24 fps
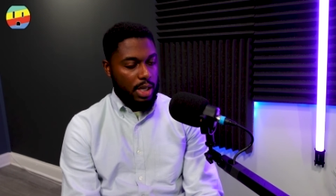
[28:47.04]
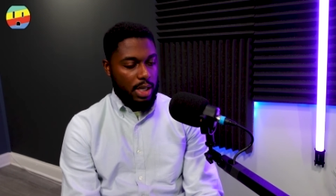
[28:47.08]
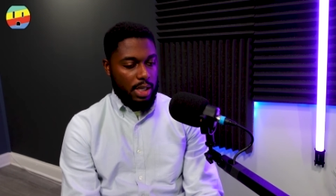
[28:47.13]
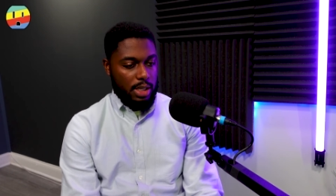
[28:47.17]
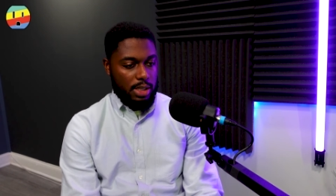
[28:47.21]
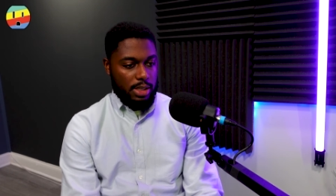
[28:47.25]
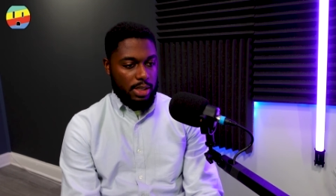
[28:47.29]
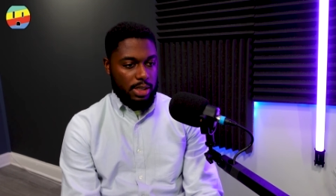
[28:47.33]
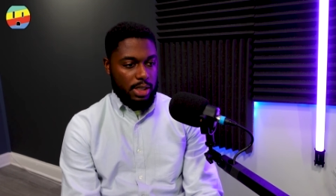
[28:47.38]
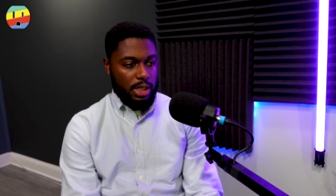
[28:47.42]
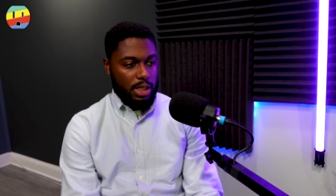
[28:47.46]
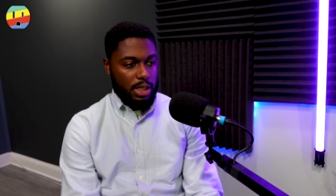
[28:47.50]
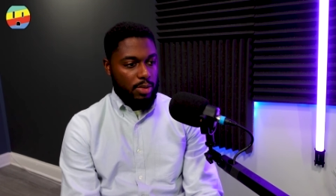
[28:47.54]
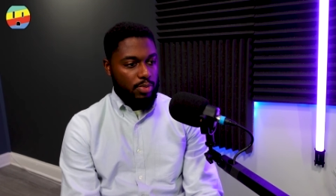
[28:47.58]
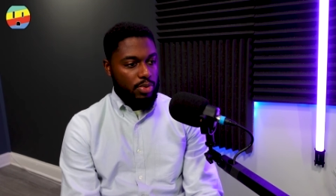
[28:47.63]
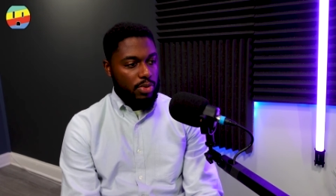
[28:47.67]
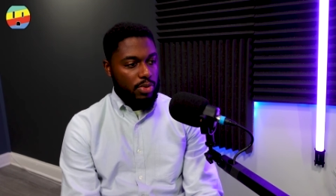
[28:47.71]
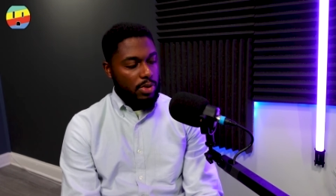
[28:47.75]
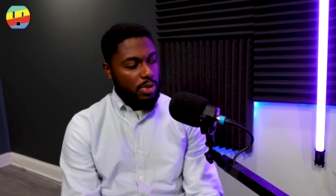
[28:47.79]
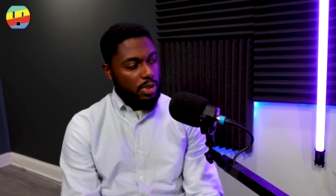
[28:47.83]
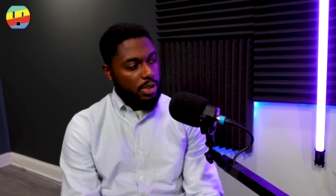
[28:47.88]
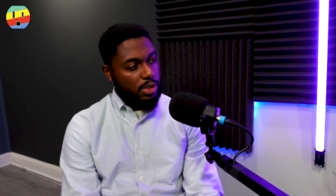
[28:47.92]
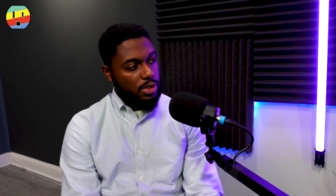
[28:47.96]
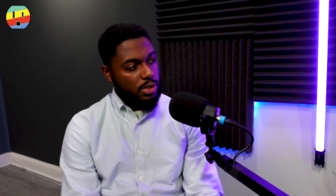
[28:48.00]

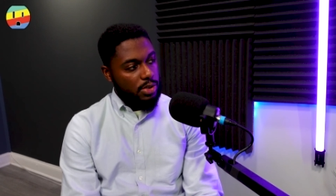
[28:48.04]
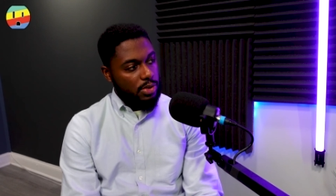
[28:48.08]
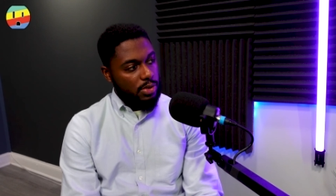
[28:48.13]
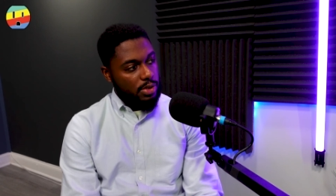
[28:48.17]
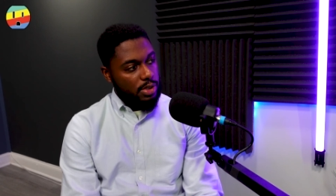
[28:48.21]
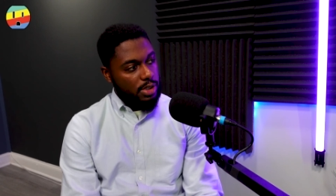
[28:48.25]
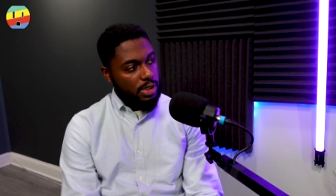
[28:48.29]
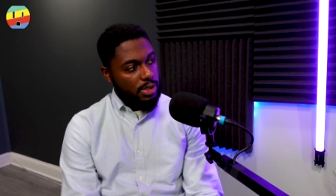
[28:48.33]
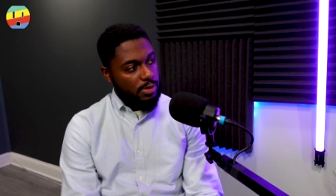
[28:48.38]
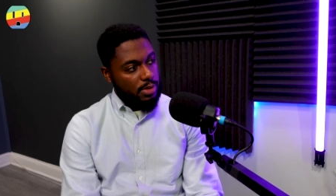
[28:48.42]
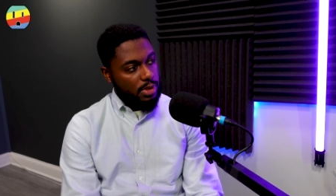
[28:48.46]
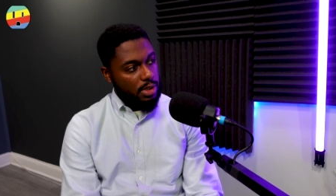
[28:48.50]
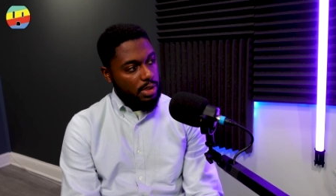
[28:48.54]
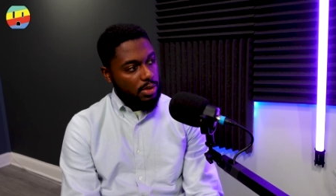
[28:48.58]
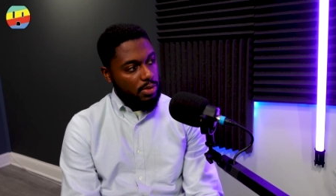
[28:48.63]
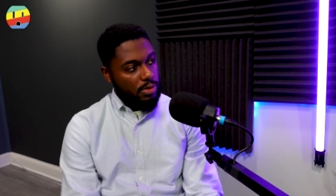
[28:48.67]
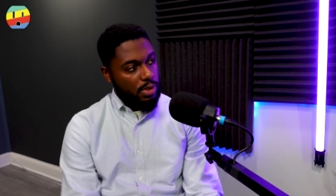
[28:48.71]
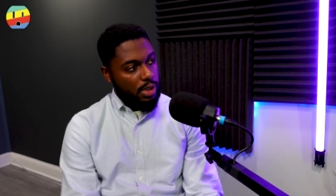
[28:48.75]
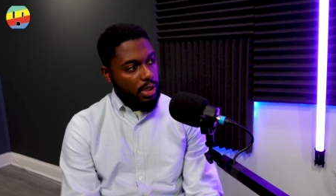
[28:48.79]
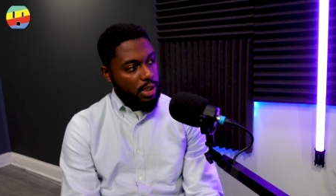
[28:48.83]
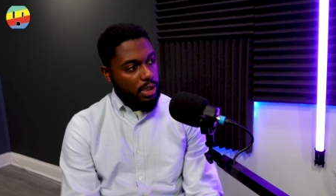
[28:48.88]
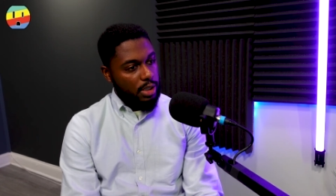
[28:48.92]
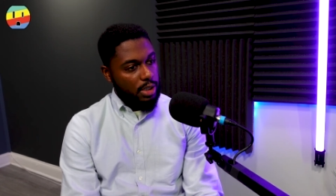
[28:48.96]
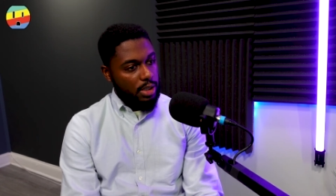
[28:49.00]
Singapore is doing some good
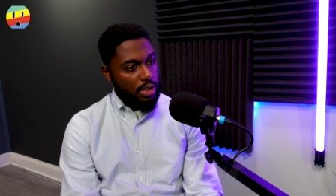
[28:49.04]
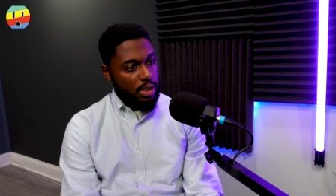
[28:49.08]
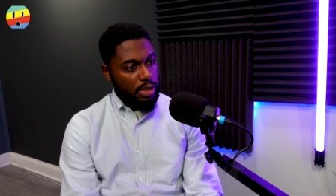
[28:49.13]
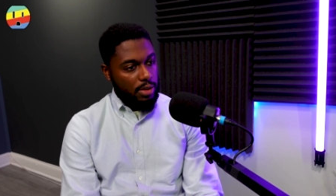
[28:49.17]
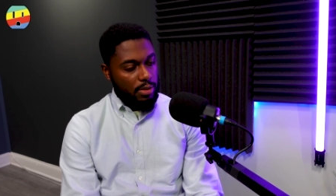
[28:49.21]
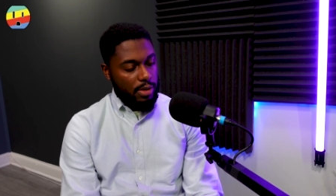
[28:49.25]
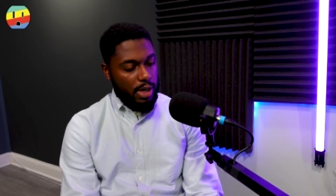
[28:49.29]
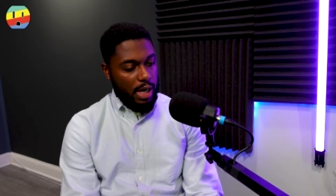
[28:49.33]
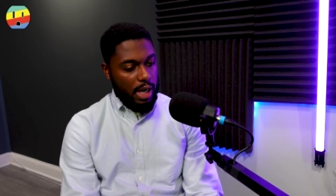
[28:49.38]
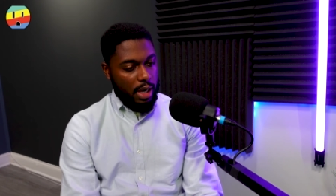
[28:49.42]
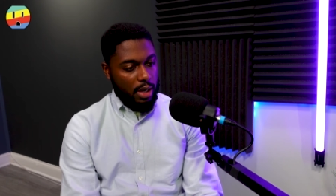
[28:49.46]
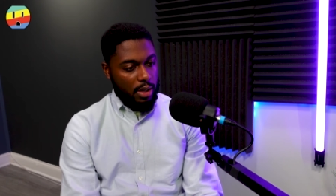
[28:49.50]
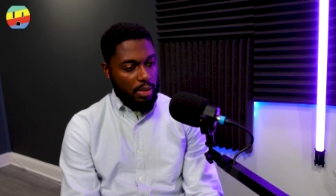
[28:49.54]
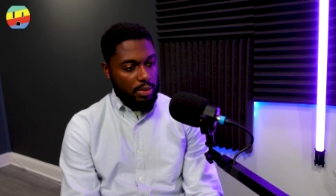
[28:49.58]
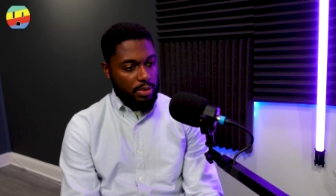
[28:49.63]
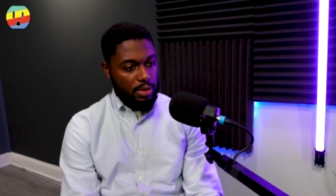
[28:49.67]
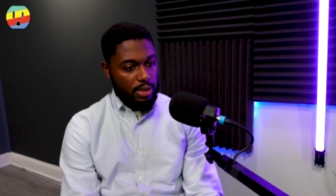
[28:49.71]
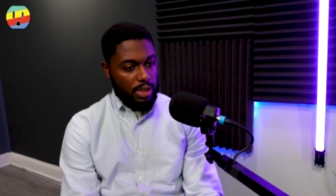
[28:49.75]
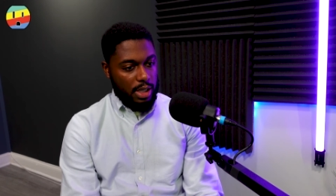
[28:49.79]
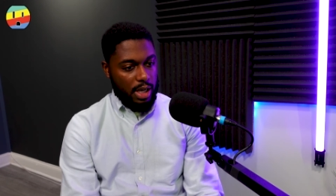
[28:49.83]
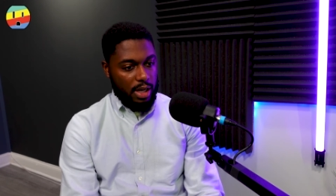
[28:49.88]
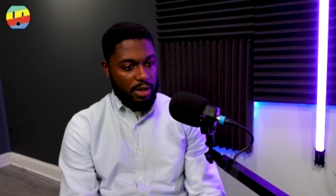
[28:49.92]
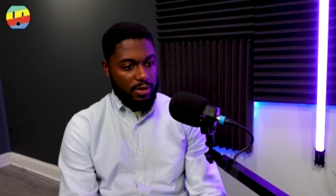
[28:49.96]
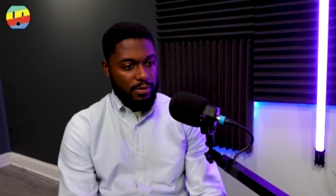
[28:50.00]
work around
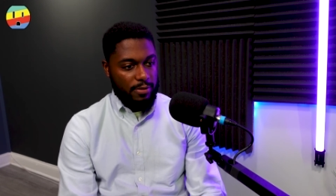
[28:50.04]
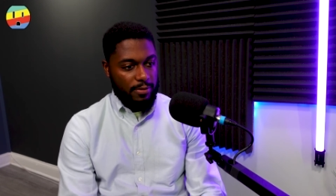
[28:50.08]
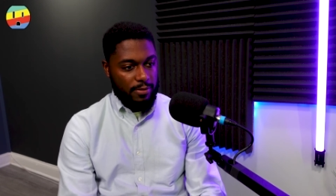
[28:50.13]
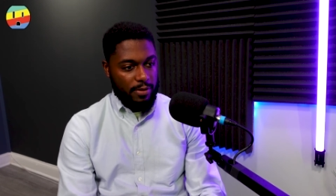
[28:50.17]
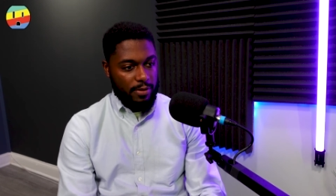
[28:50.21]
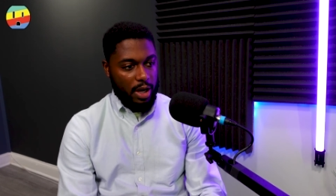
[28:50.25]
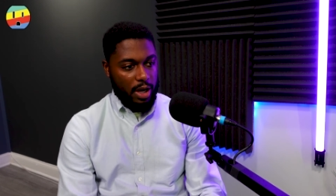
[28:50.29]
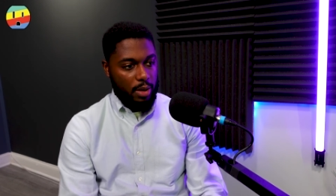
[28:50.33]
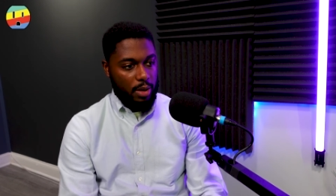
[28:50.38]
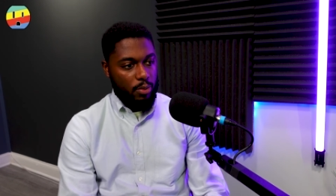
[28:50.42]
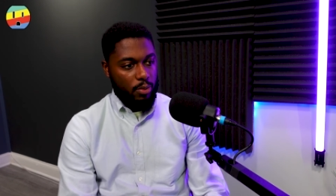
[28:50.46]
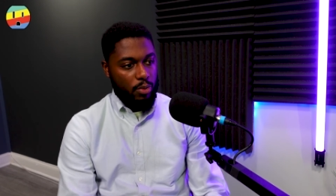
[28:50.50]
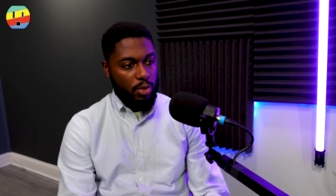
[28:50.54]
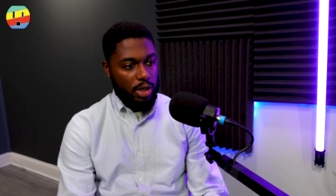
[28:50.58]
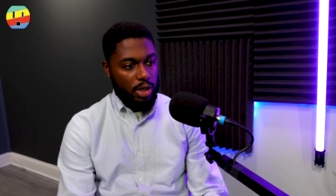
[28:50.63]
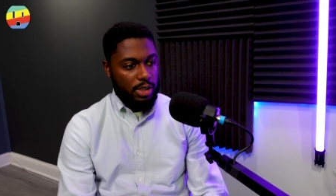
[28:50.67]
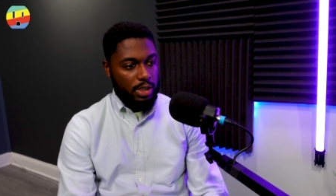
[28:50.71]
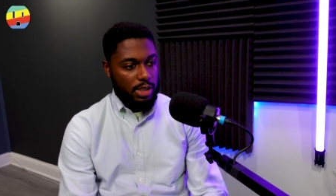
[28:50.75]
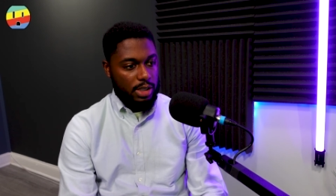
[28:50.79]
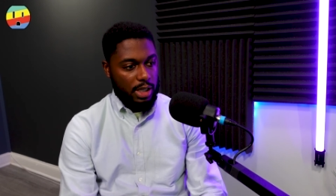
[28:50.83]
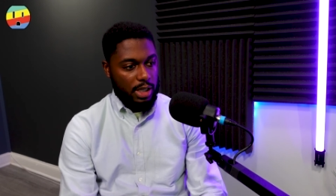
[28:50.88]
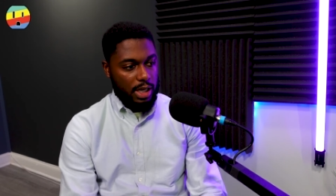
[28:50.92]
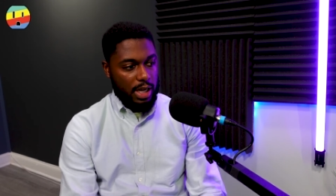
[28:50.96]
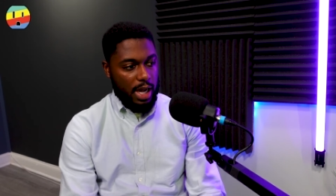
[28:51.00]
kind of
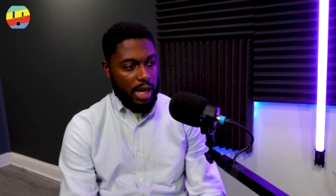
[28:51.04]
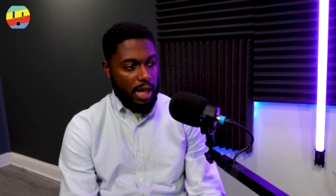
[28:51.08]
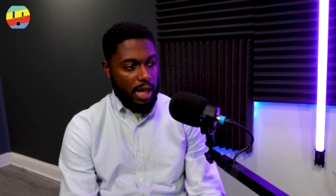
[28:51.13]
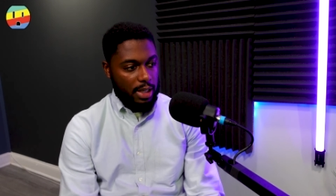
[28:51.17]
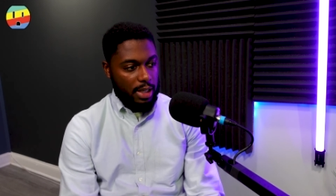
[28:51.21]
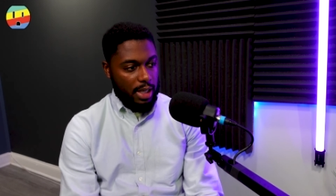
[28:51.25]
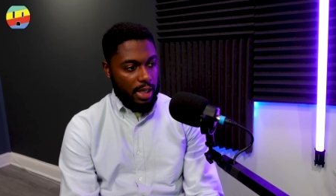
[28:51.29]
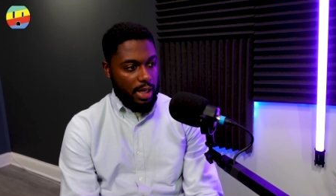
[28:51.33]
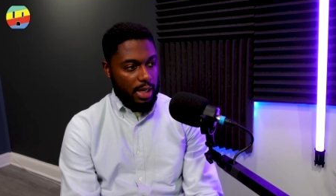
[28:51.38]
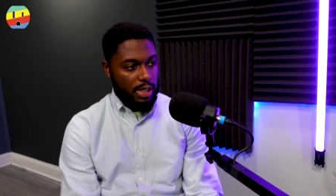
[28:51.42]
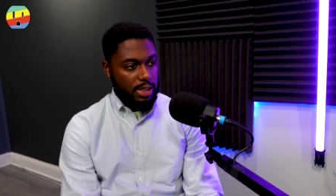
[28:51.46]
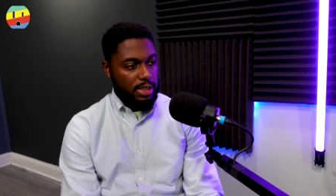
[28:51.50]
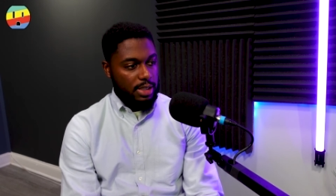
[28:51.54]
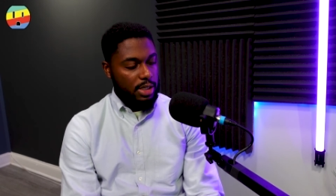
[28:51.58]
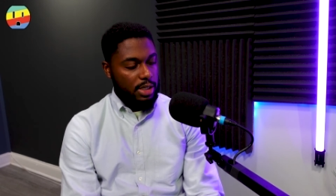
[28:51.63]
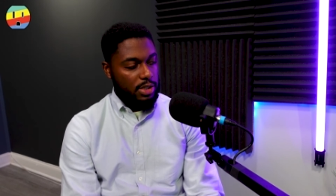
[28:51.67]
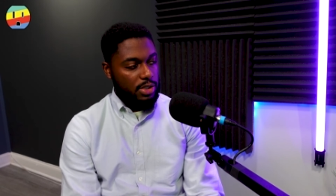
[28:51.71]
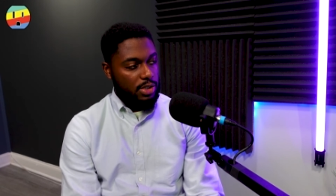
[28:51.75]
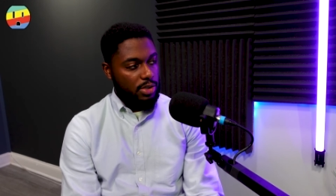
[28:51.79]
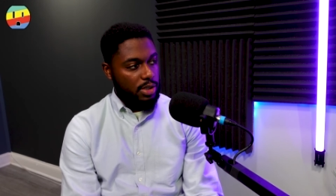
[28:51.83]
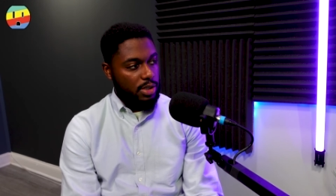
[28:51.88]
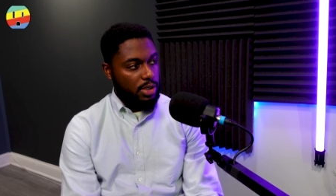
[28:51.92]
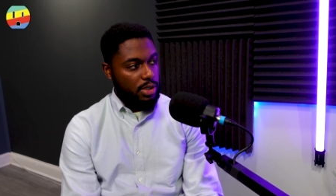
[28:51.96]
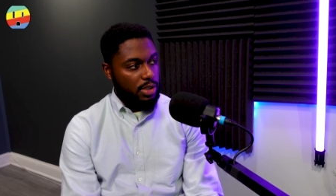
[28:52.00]
frameworks and guidelines that
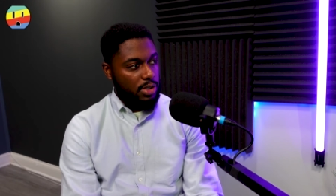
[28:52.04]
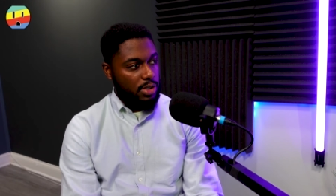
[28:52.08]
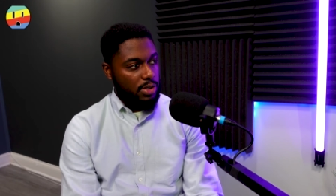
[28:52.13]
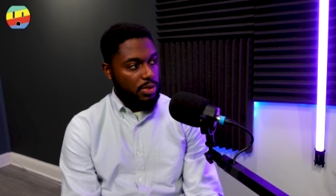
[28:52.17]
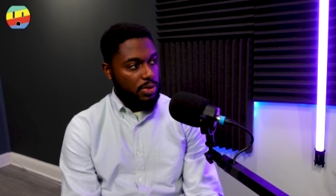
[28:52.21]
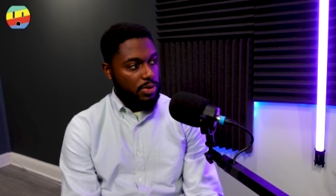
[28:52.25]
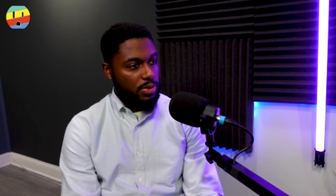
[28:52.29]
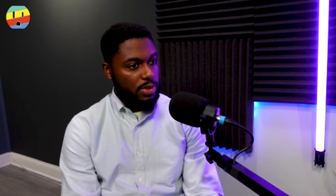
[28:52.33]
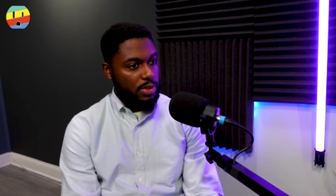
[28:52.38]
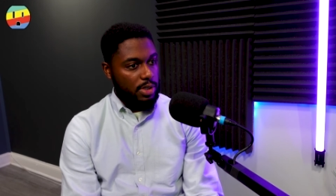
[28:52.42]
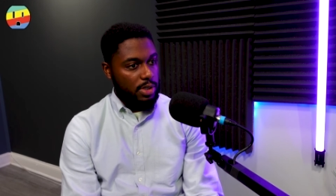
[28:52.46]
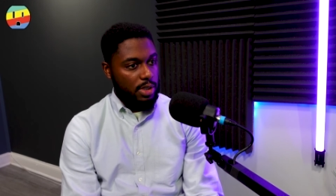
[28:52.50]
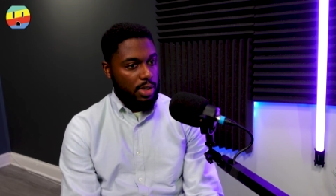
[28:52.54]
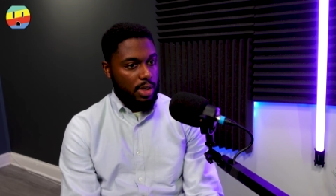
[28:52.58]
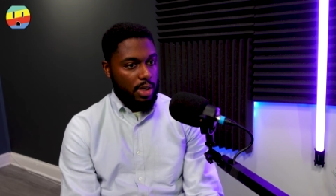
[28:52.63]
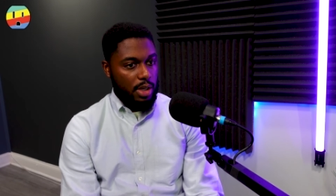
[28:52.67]
you can use.